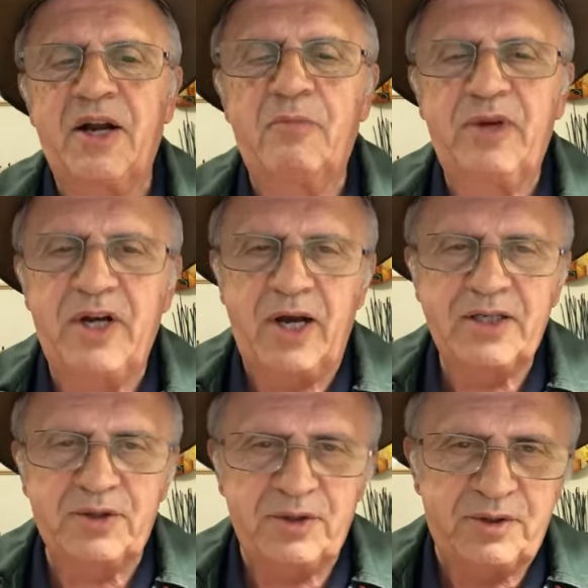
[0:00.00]
know, it'd be
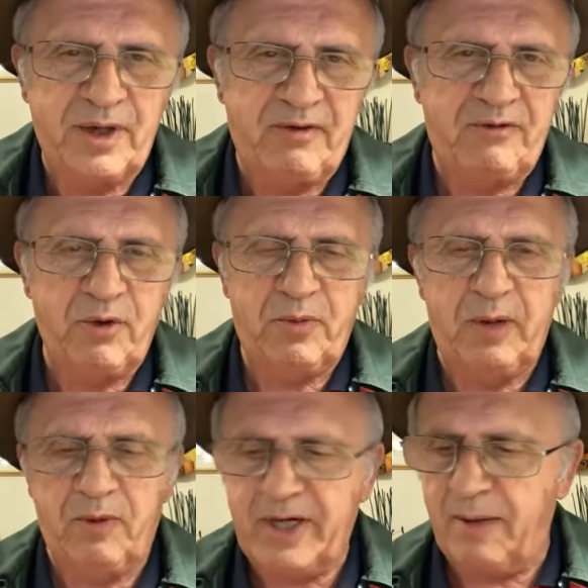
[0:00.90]
nice to, to have a few
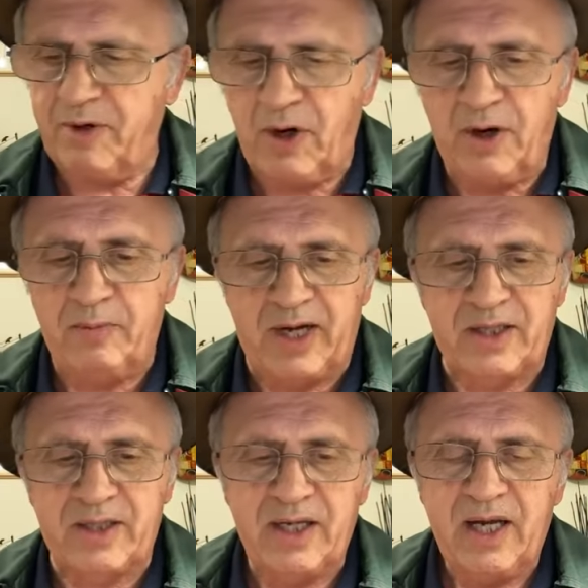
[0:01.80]
people coming on,
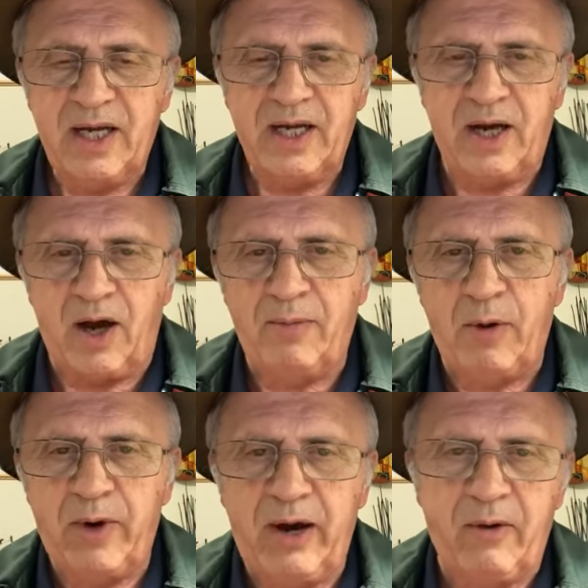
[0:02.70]
but I'm
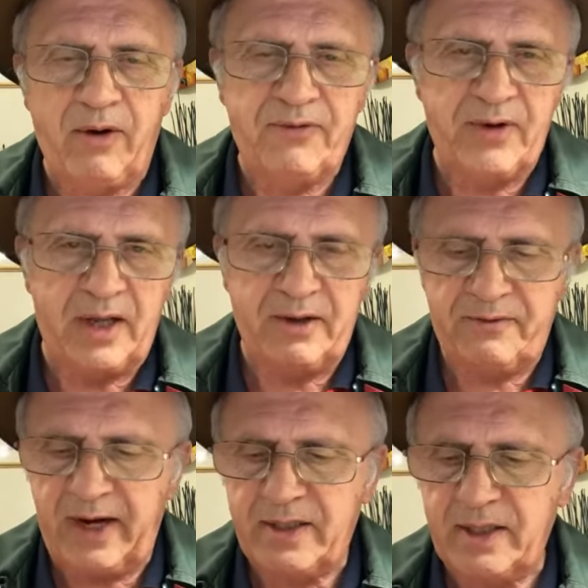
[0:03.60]
aware of uh, the
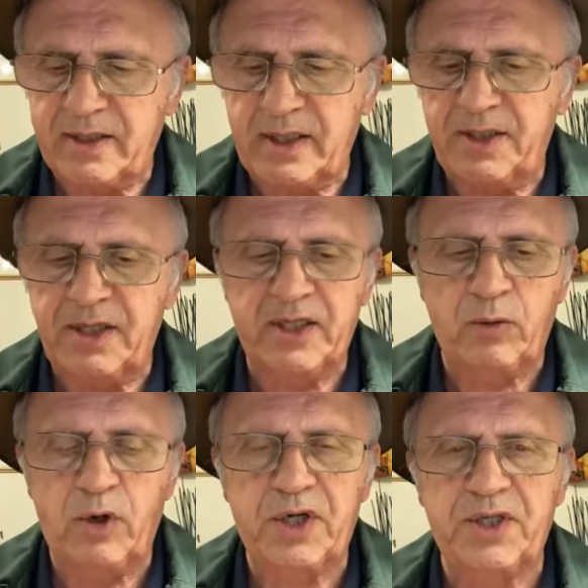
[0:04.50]
fact that the, the
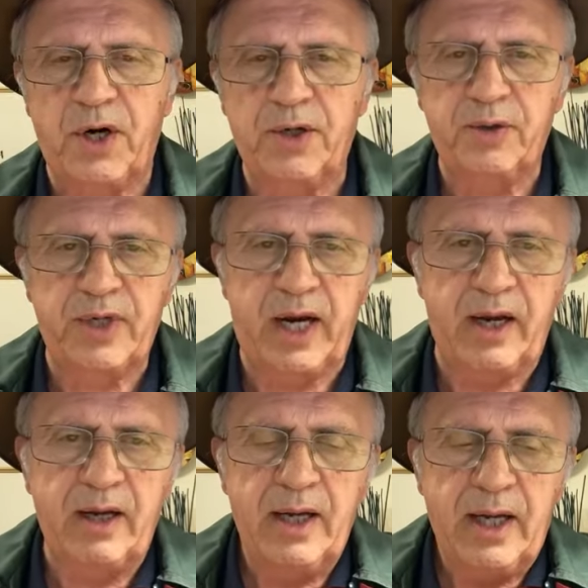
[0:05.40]
work that I do
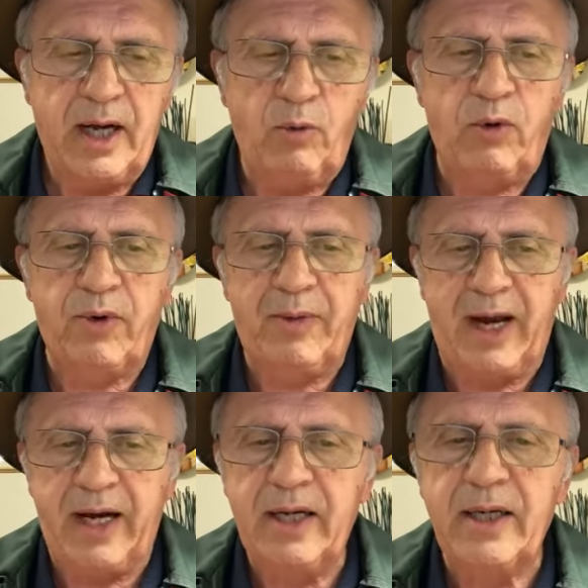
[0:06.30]
now will
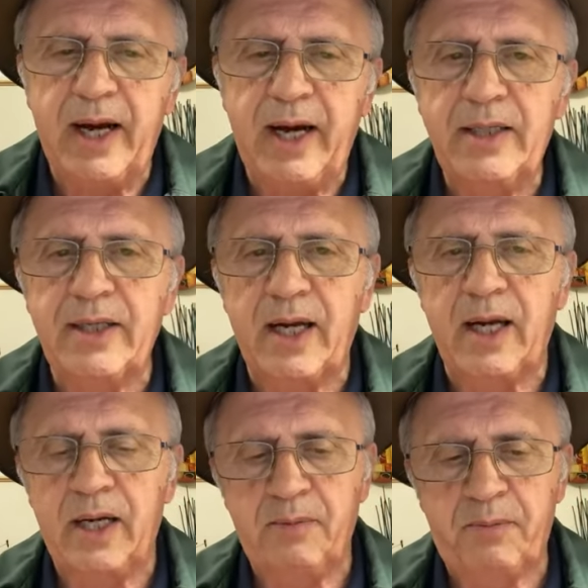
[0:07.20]
remain and
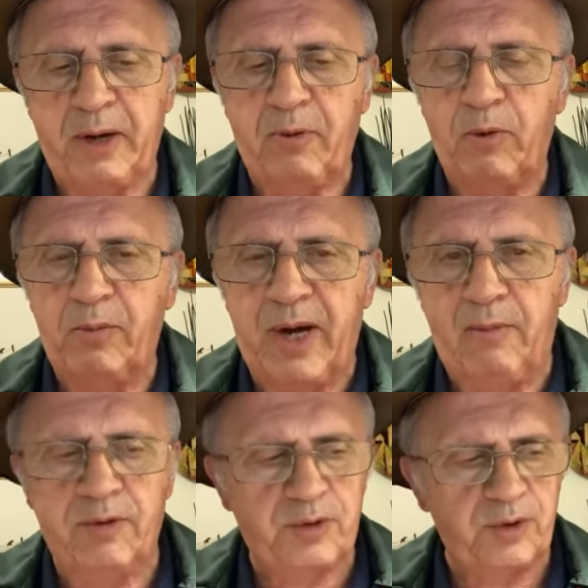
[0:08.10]
uh, people will be
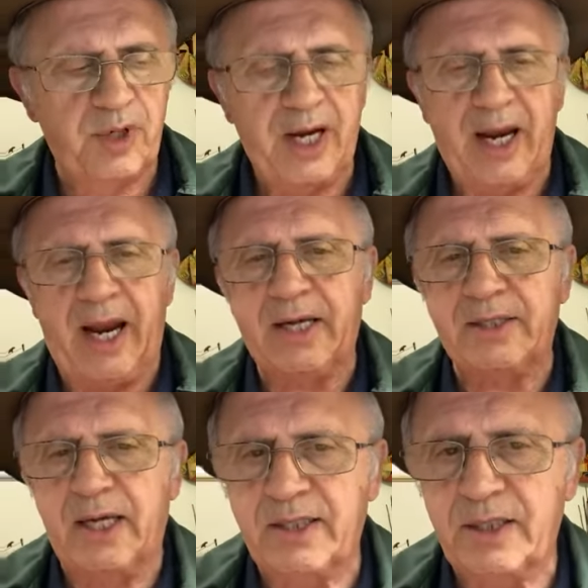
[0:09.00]
able to
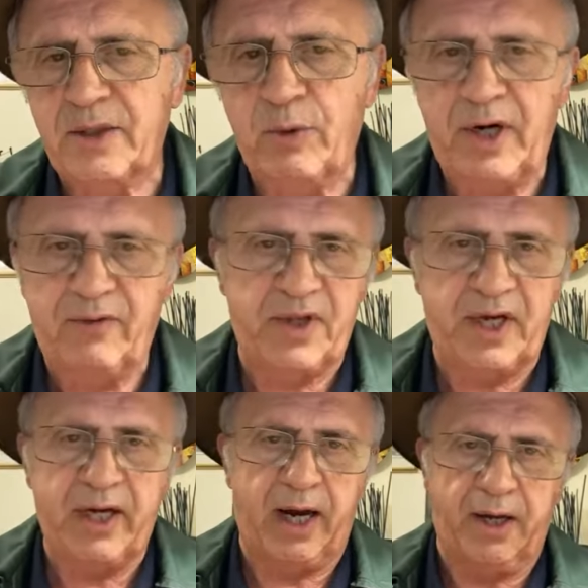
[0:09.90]
access it whenever they
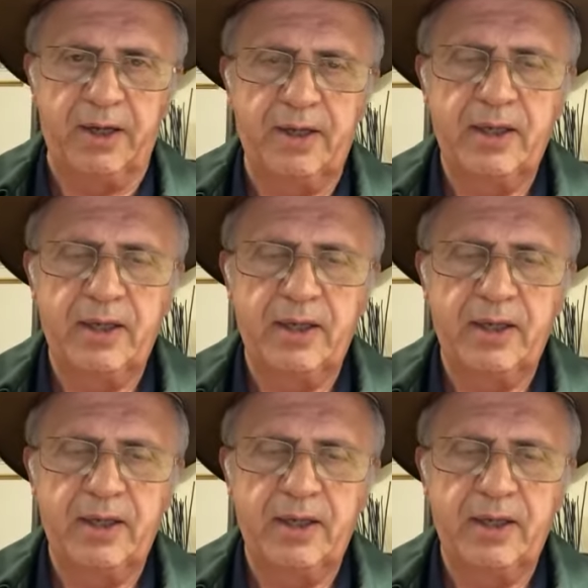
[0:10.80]
can.